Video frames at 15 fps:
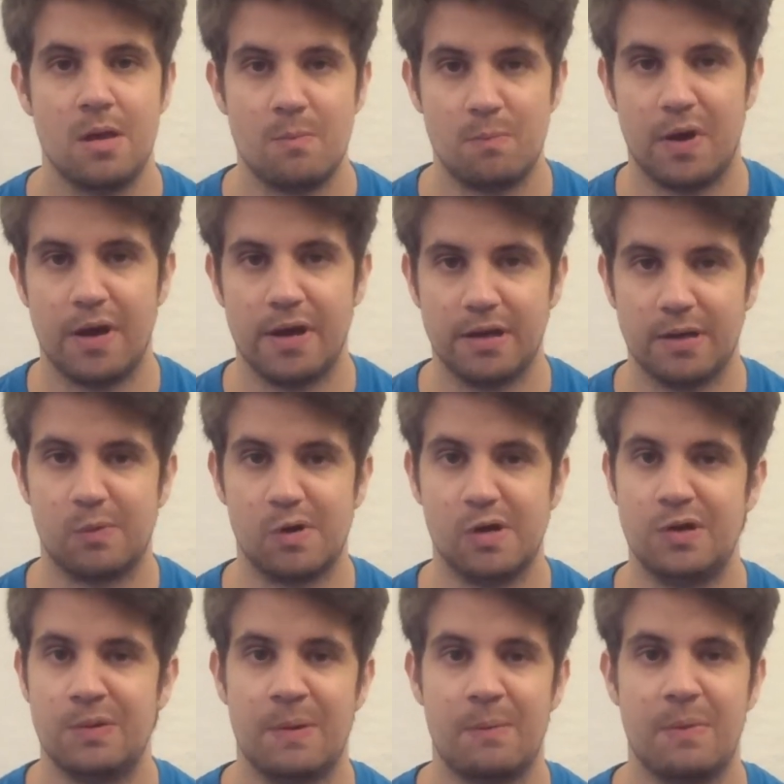but I'm going
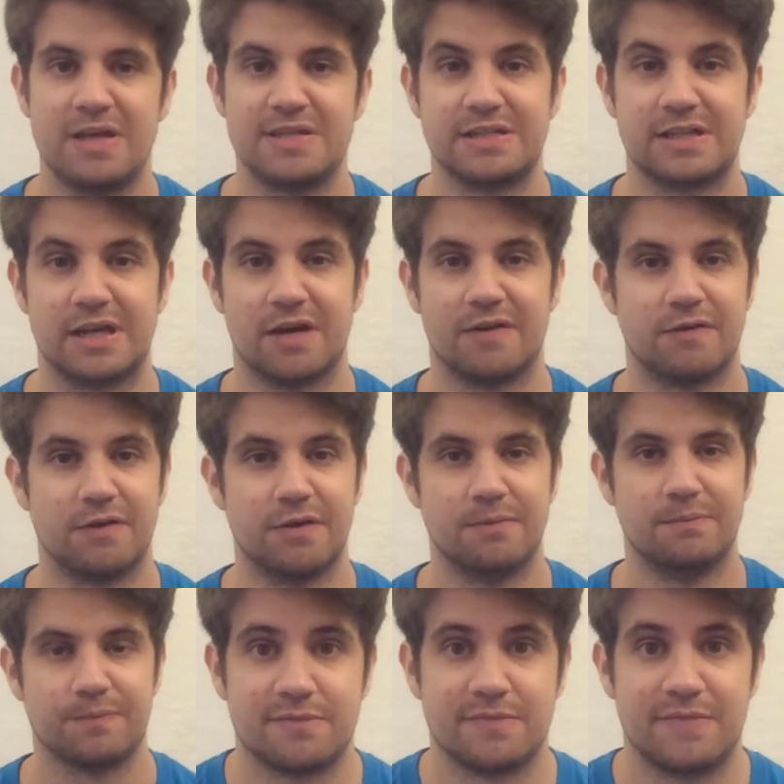to do my best to cover it.
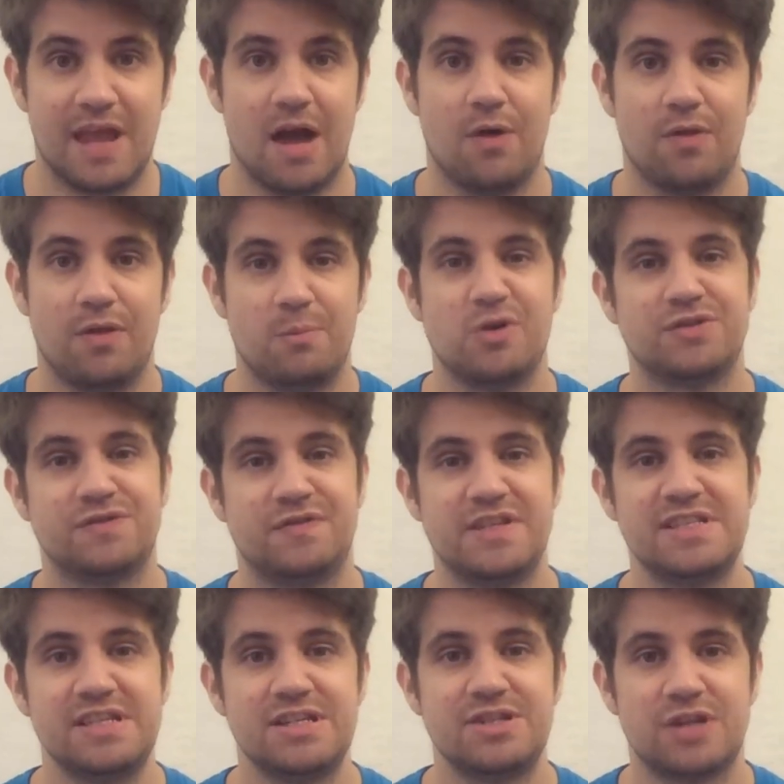Now, the most
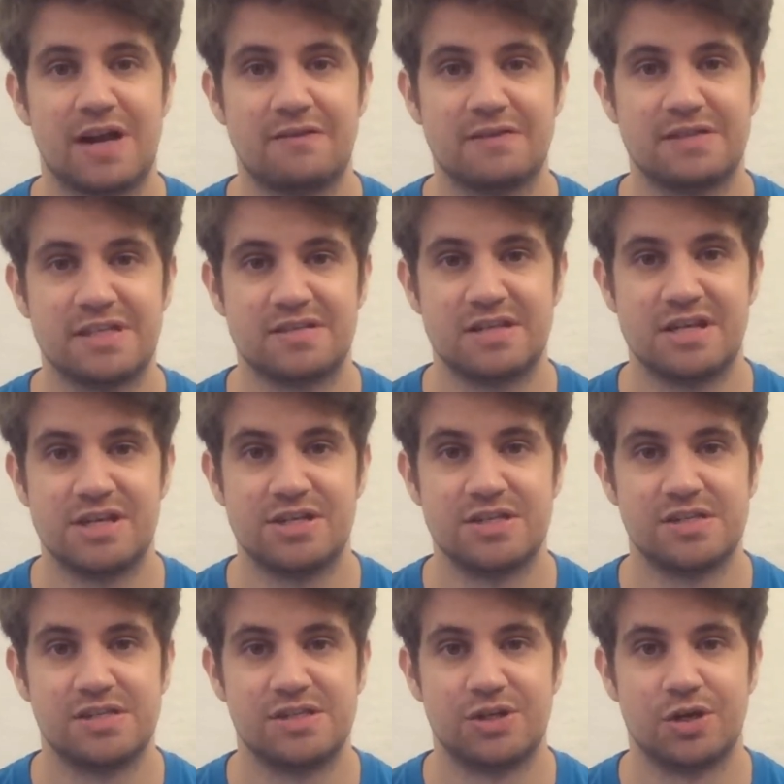visited travel
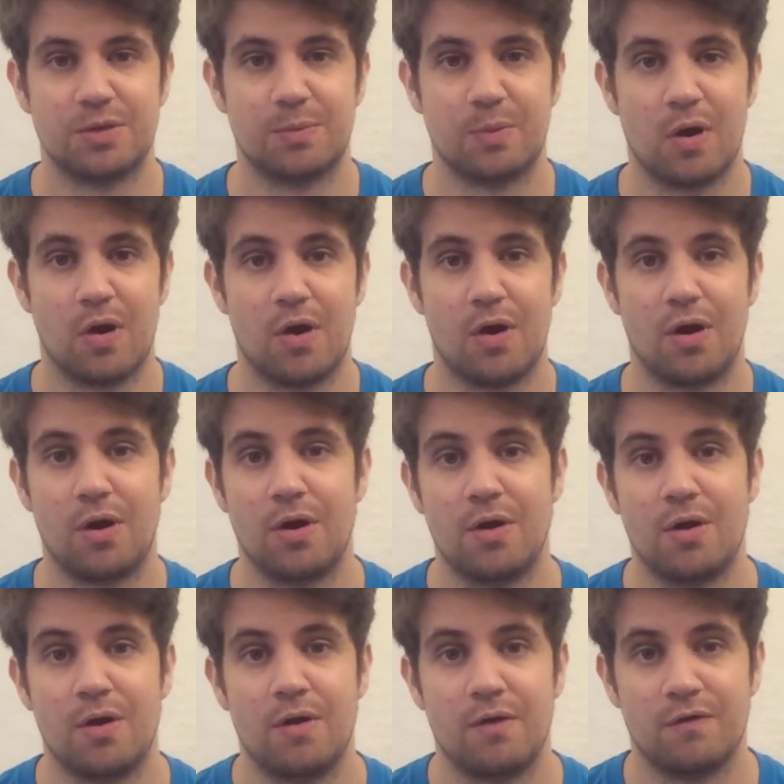destinations in Europe are
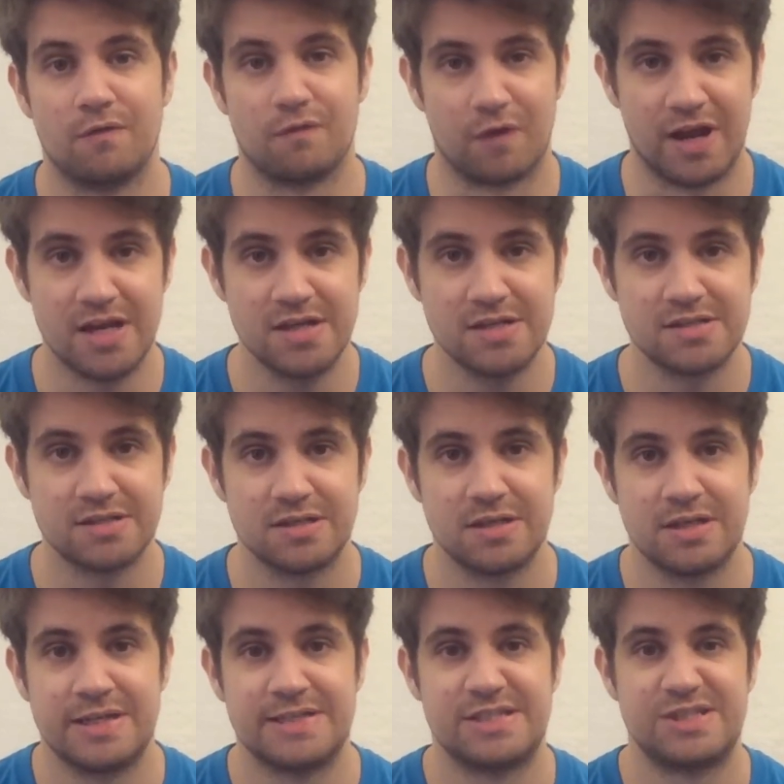France,
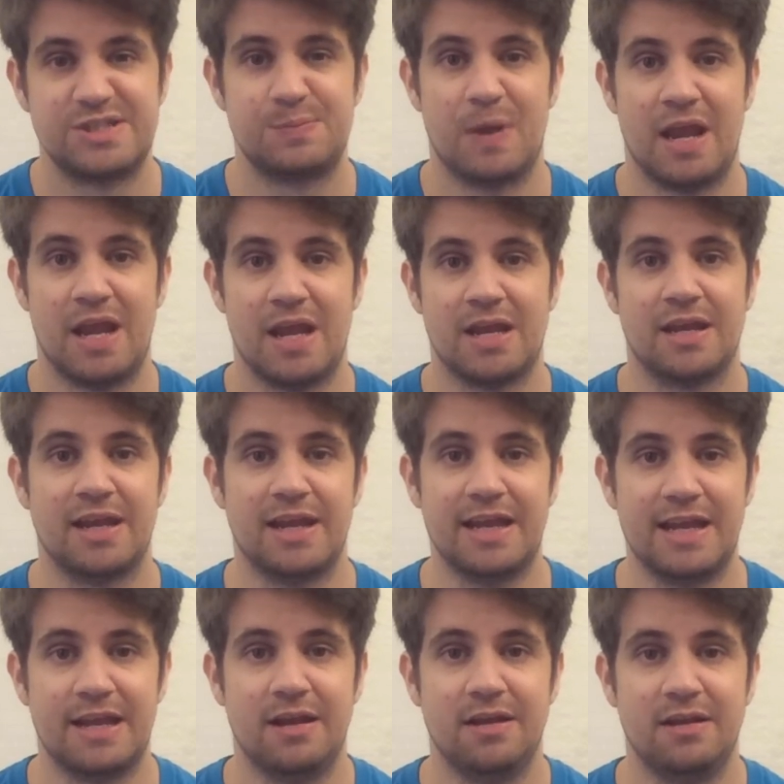Spain,
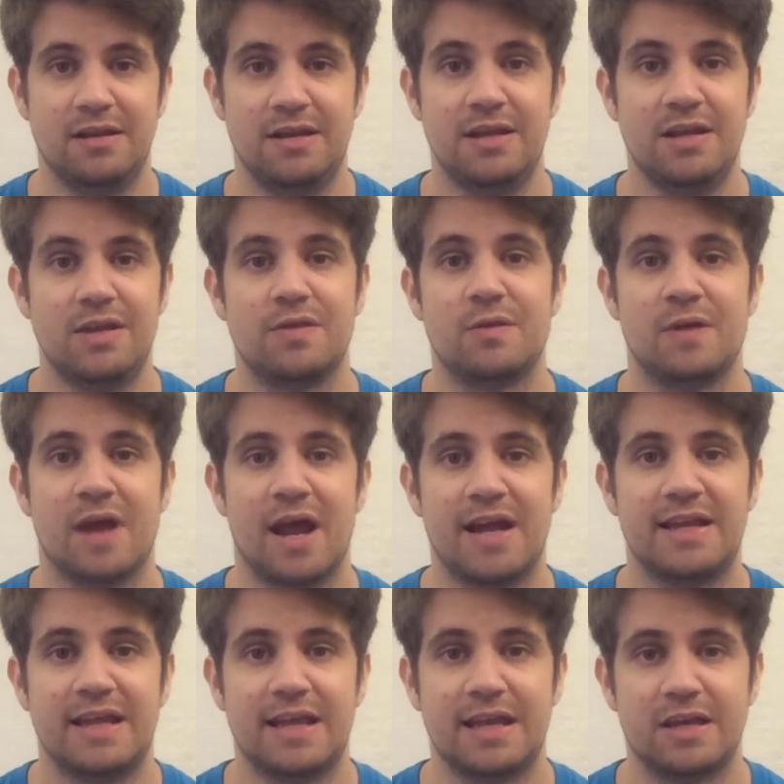Italy, the
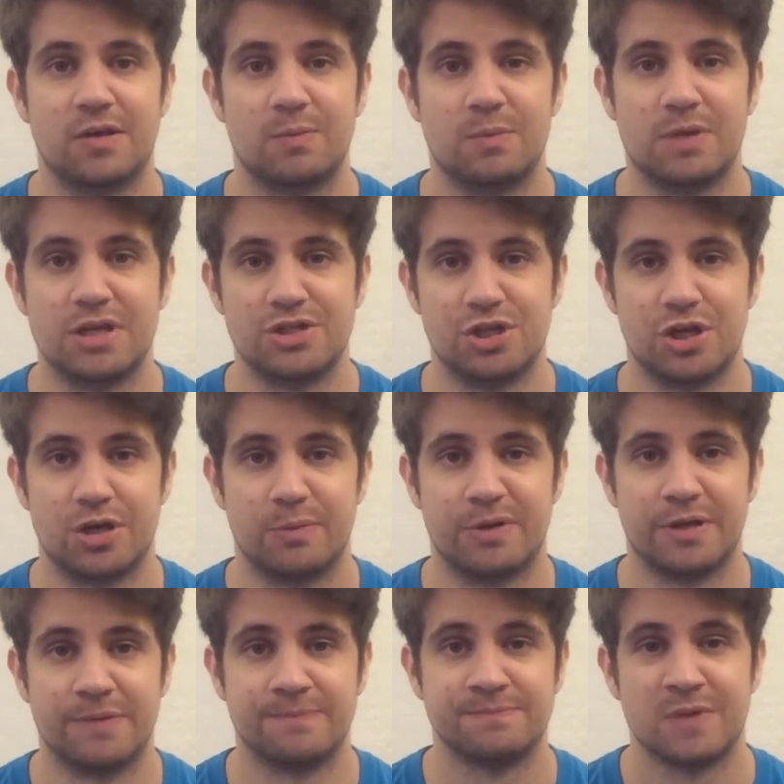United Kingdom, and
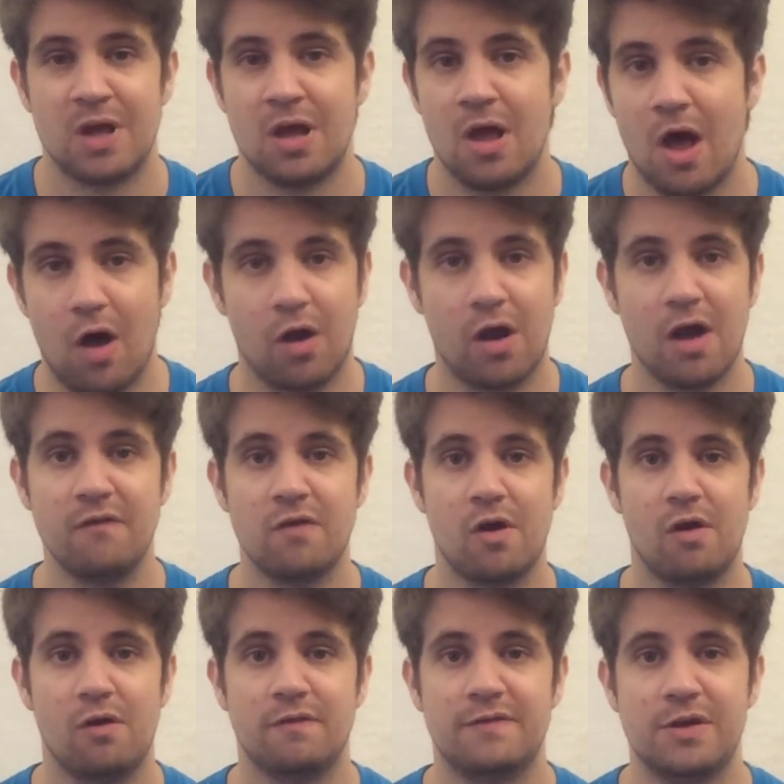Germany. I'll cover
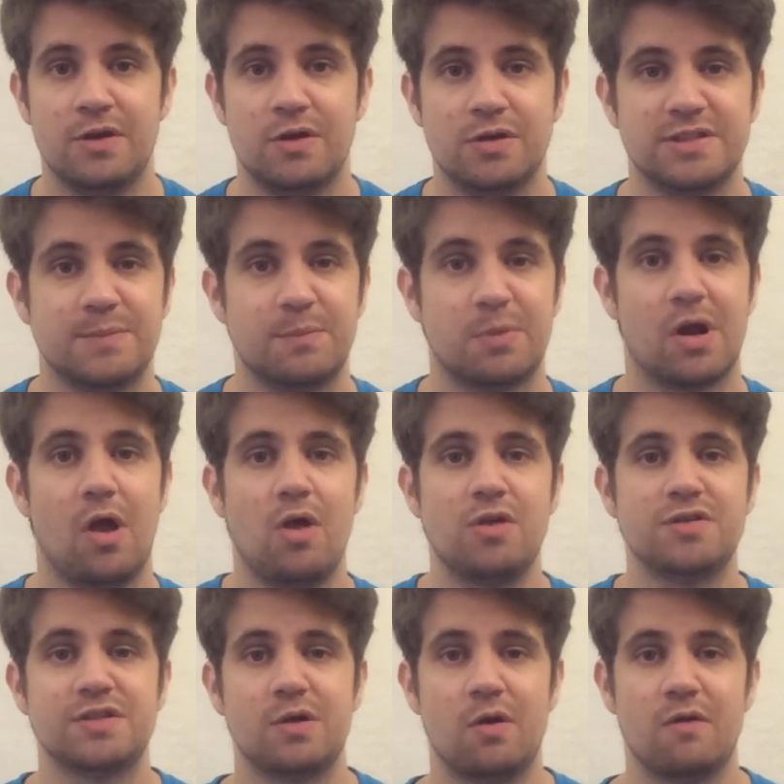all of those, but I'll
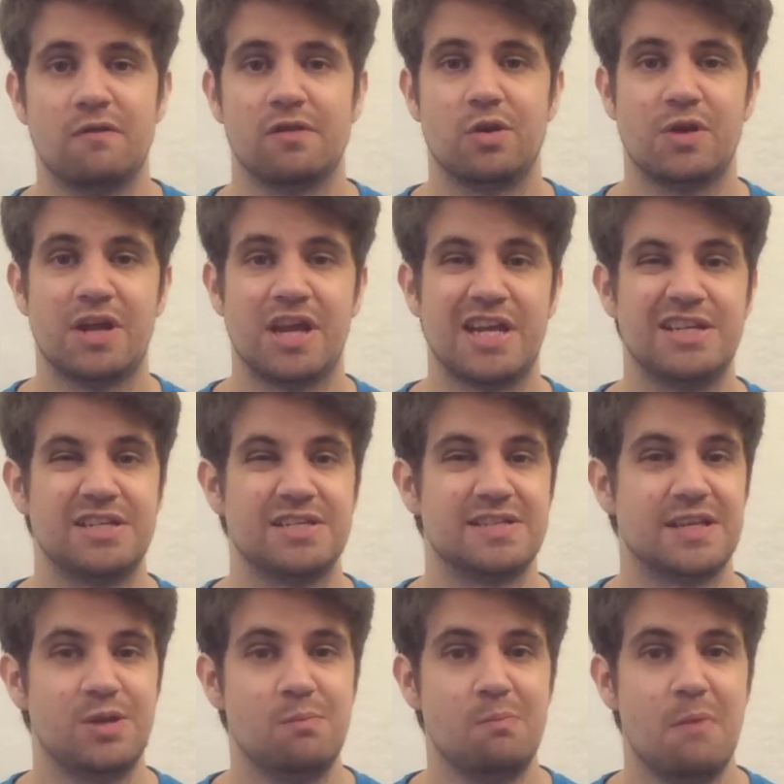also go over locations
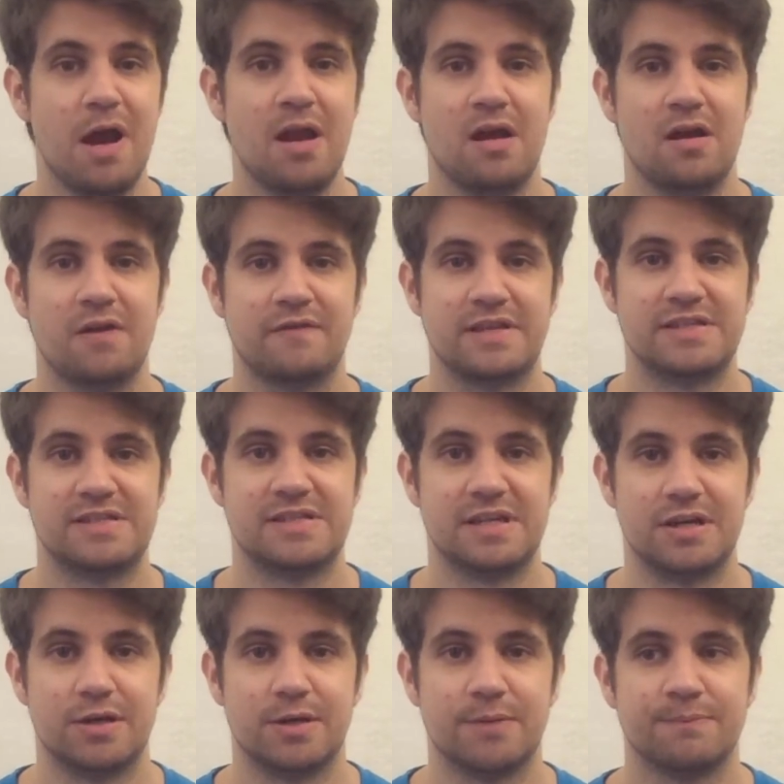that you might not have
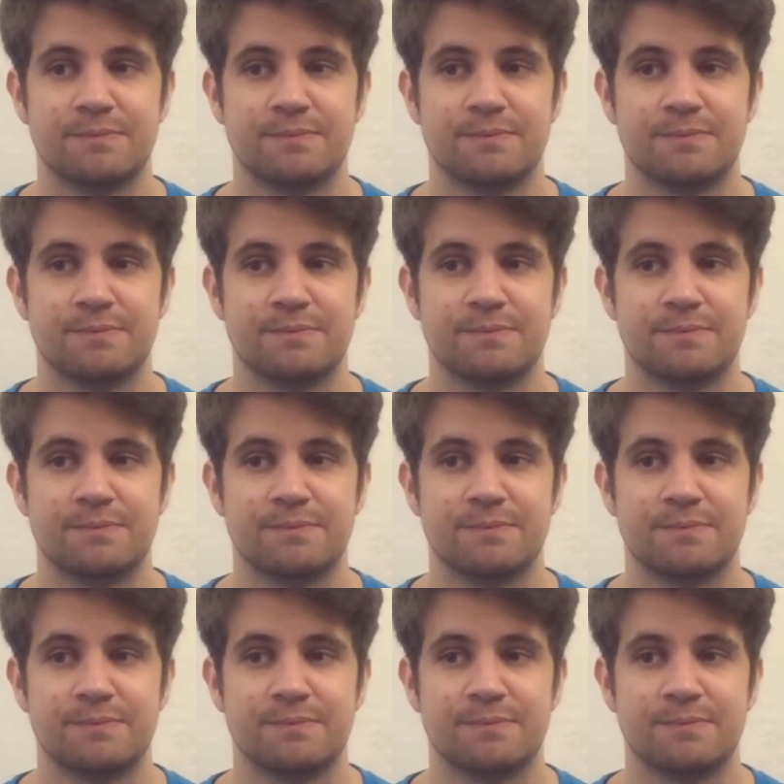considered,